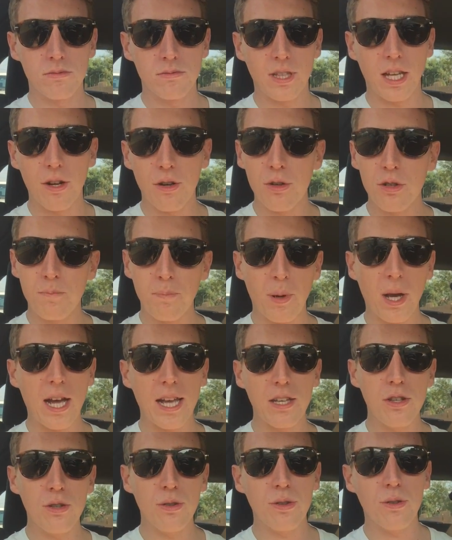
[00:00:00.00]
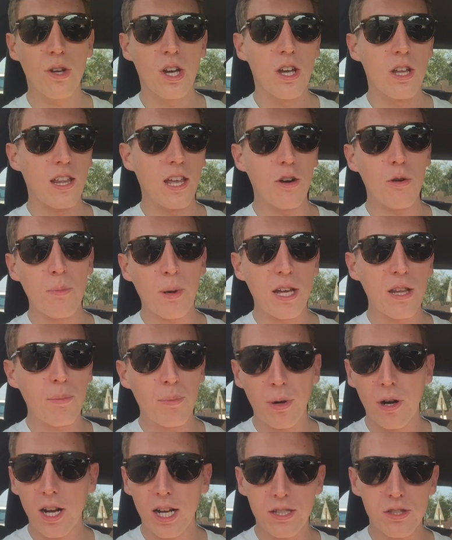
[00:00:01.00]
They don't buy you, they don't buy the
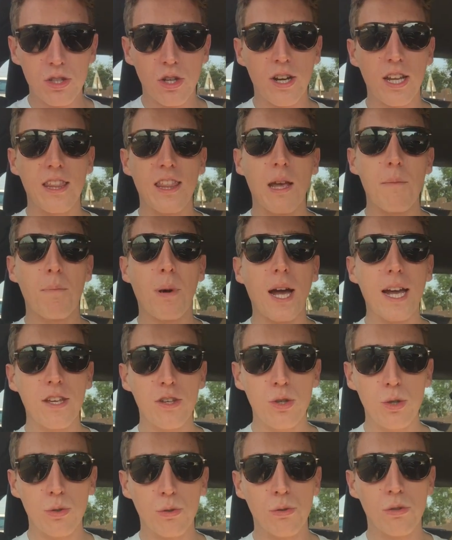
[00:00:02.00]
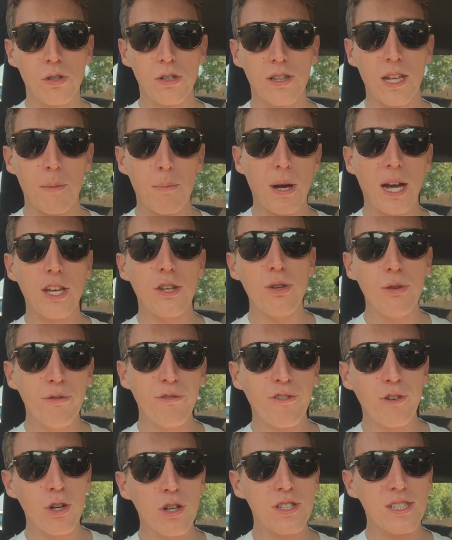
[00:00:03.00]
product, sorry, they buy you. They buy you
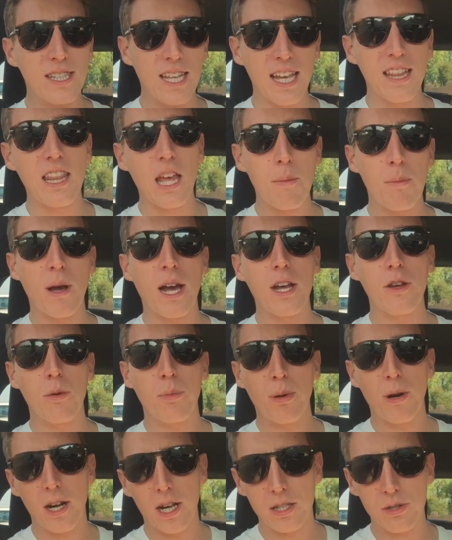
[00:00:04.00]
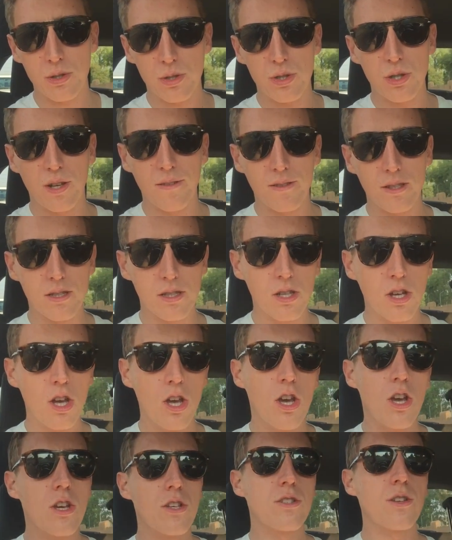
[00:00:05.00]
first, then they buy your product or service.
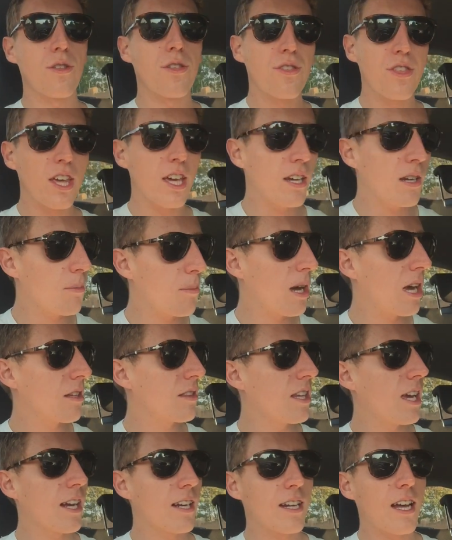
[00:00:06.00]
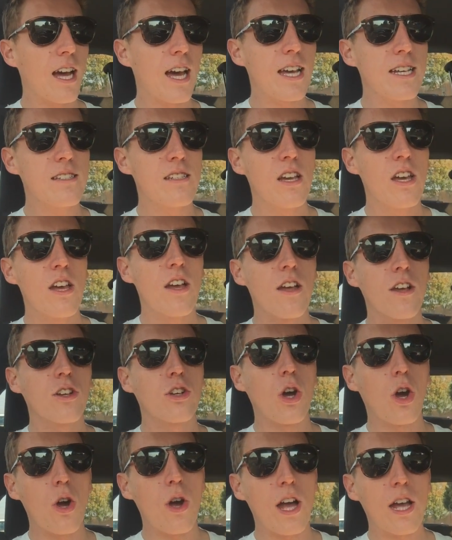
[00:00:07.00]
So think about that, guys.
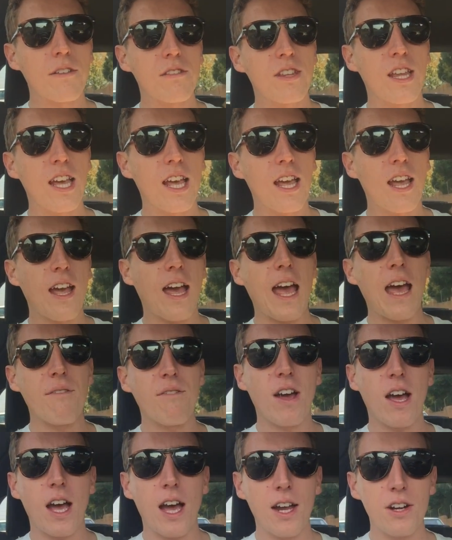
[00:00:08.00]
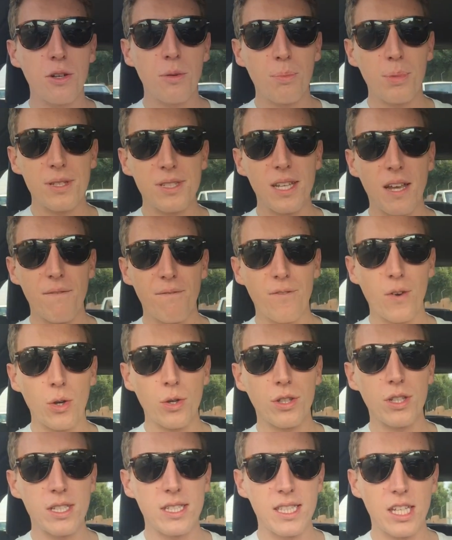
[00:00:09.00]
Go out there, have 100%
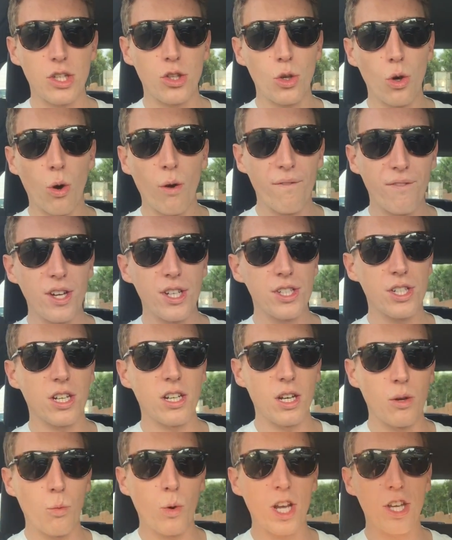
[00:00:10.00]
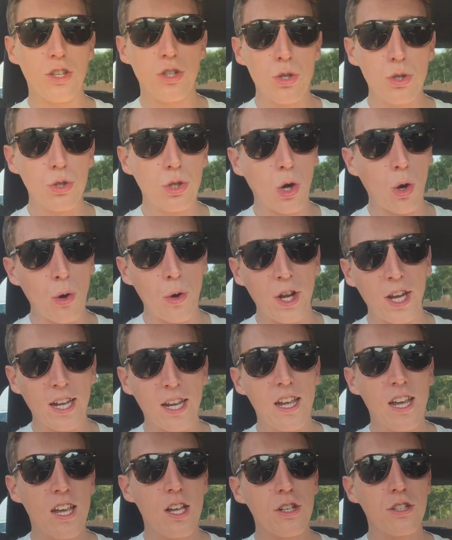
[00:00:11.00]
focus in your vision and where you're
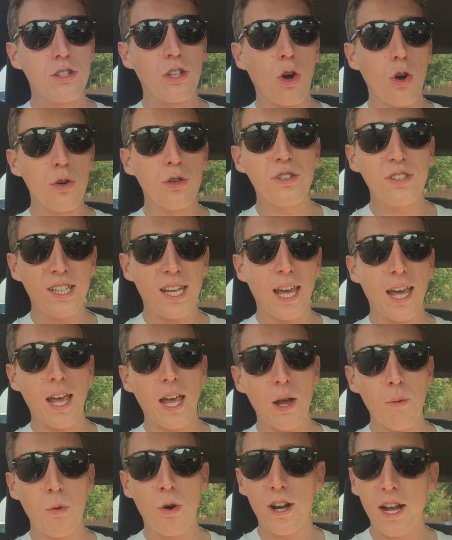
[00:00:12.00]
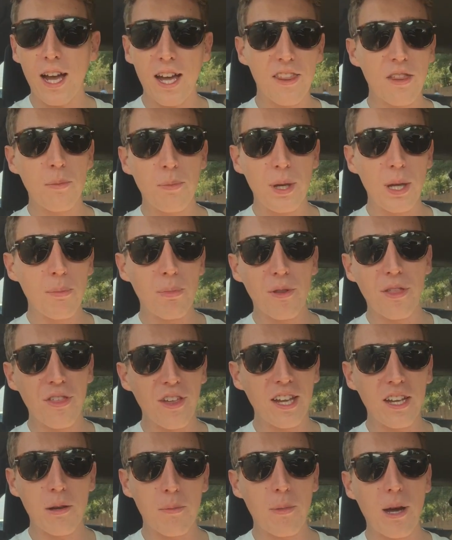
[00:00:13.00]
going. Don't care what other people
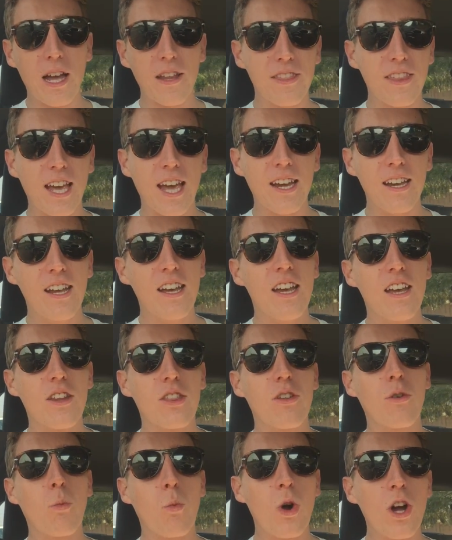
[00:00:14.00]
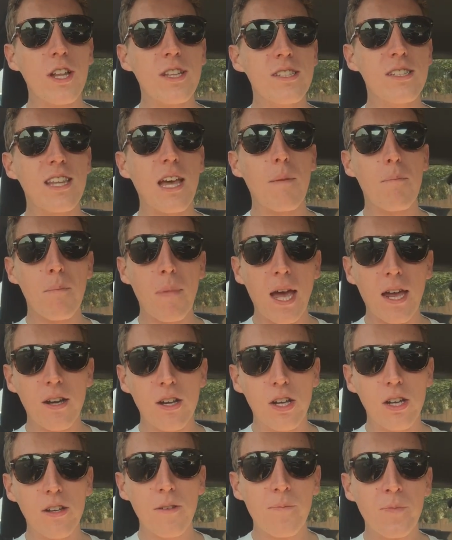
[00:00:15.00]
think about that. The ones that
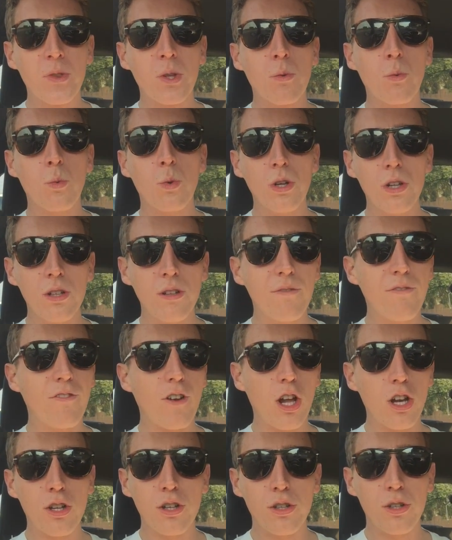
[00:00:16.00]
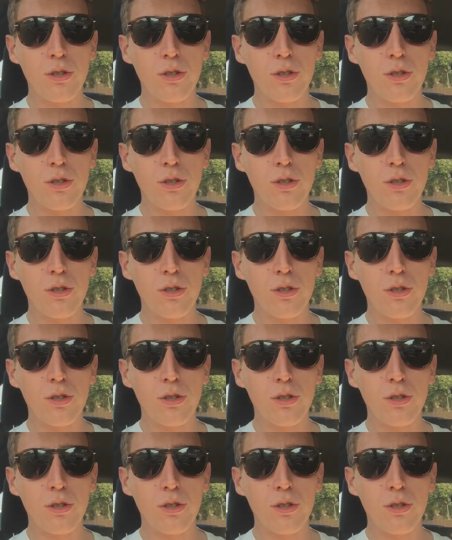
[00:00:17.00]
matter will follow